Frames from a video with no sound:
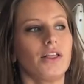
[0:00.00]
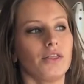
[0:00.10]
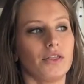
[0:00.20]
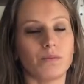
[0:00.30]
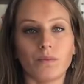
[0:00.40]

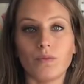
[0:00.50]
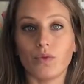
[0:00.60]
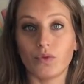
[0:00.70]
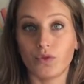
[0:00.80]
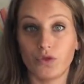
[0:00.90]

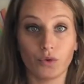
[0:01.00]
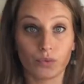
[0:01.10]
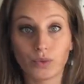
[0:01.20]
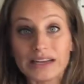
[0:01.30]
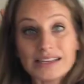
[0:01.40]
the
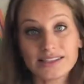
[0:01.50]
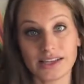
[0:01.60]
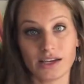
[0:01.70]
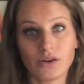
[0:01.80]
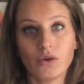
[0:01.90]

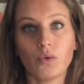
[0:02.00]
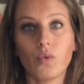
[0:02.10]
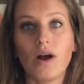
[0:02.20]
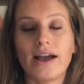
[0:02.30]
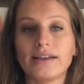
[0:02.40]
reason
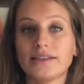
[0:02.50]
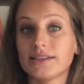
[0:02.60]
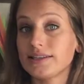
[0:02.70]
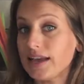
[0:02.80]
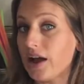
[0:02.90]
why
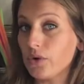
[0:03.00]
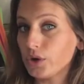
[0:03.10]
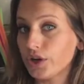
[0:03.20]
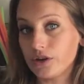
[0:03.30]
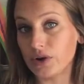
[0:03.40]

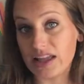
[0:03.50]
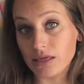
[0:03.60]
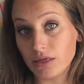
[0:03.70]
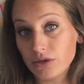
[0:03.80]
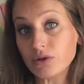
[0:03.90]
sourdough
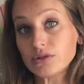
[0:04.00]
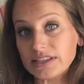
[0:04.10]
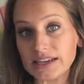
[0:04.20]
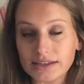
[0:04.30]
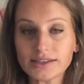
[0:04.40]

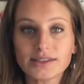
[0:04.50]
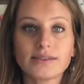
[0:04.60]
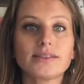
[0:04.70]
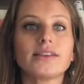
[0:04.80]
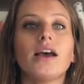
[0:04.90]

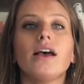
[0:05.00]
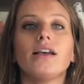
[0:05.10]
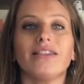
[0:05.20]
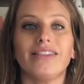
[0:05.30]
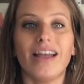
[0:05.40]
enthusiasts
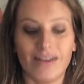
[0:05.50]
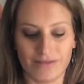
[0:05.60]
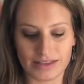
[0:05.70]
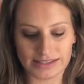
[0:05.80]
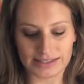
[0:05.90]
love
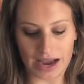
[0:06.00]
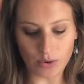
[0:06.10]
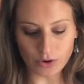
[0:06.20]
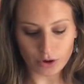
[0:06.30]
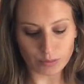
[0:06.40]
the
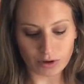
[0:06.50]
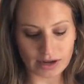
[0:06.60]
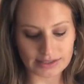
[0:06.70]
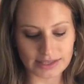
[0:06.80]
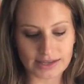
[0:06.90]
sourdough
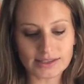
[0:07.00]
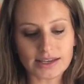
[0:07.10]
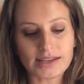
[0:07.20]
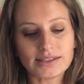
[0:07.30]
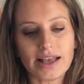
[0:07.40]
process
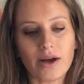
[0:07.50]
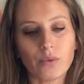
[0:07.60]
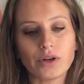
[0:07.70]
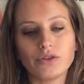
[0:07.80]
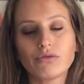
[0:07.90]
is that
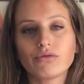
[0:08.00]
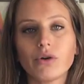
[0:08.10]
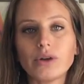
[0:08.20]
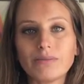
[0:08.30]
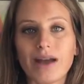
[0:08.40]
when you
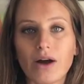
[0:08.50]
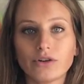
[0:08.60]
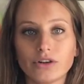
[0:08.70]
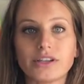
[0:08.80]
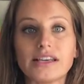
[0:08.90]
throw in
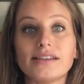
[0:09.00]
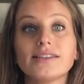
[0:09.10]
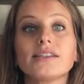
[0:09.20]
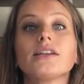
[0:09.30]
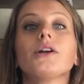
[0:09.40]
powdered yeast,